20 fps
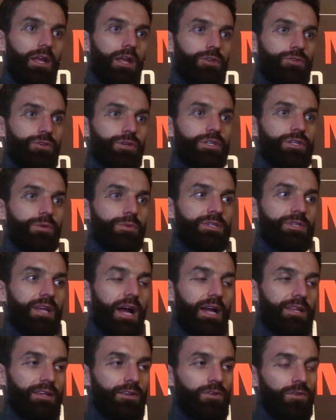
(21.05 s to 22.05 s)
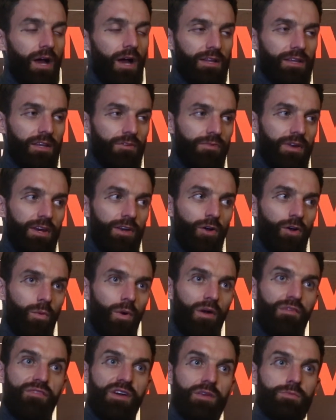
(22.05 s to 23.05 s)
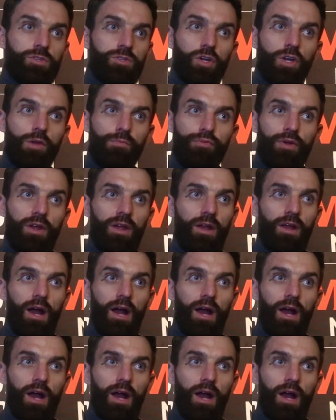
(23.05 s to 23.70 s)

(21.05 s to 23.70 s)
Sure is, I didn't really know what Fred was going to bring.